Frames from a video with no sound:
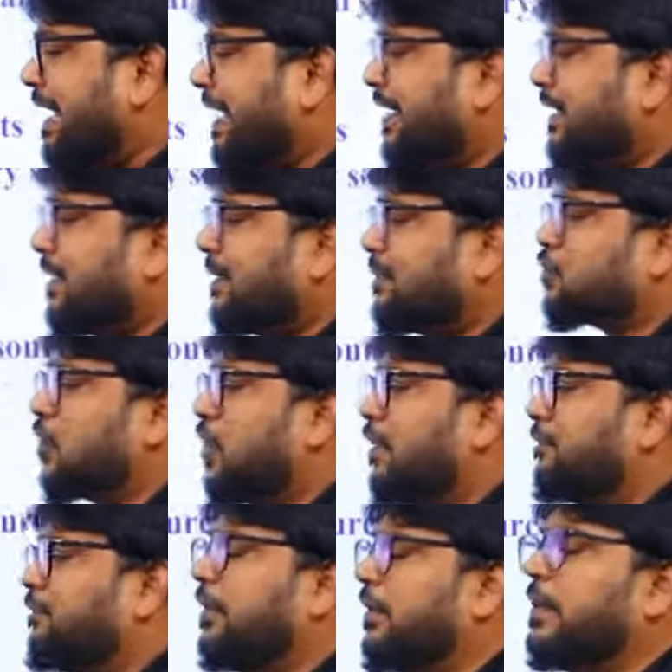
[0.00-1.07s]
in terms
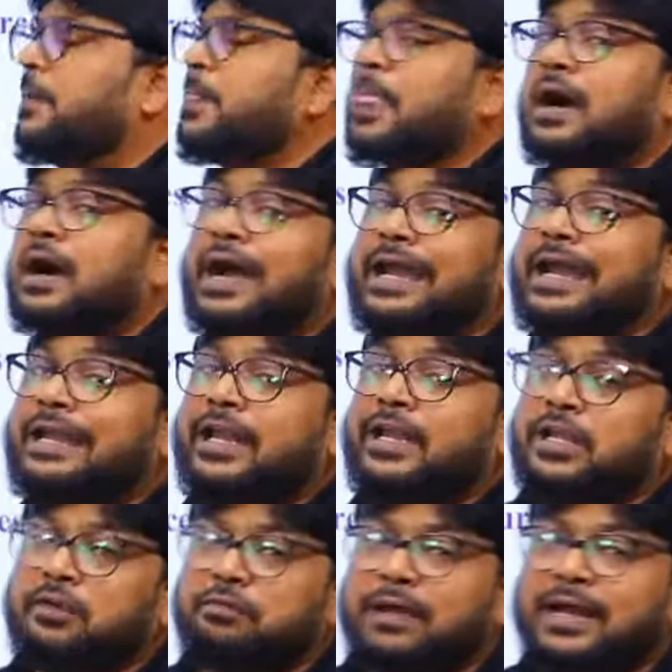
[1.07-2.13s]
of
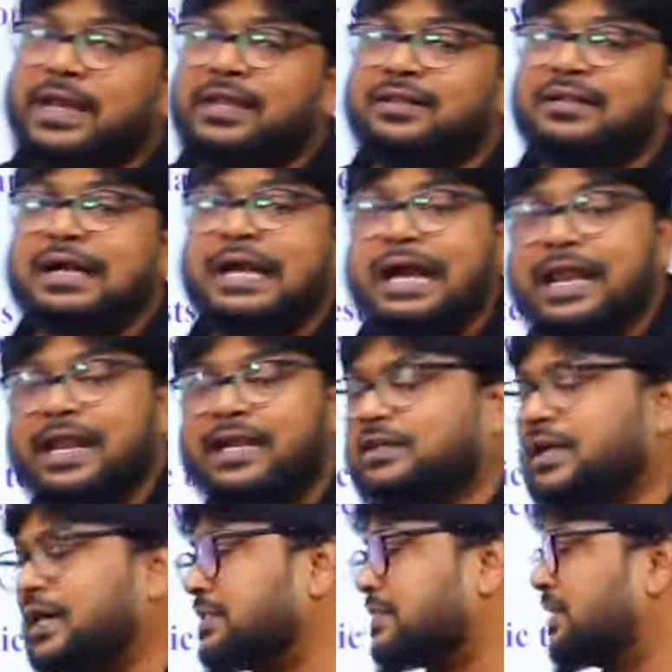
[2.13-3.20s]
identifying the correct
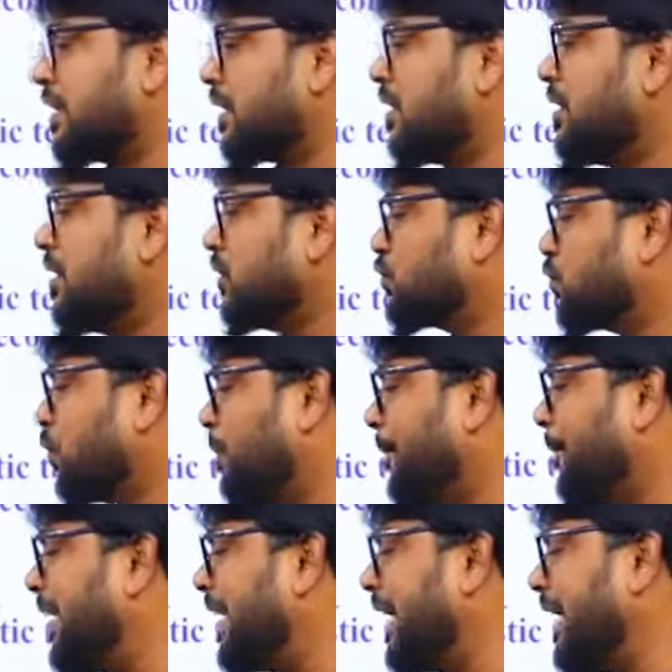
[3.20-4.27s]
answer. So
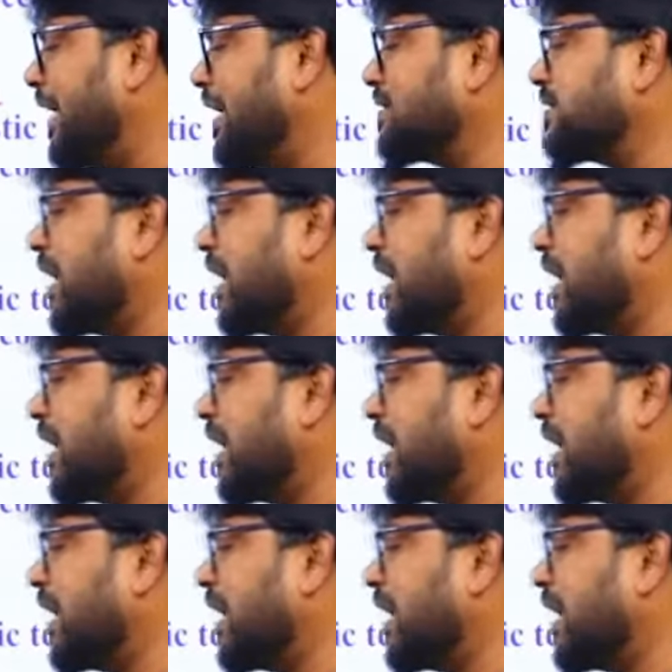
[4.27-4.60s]
B is the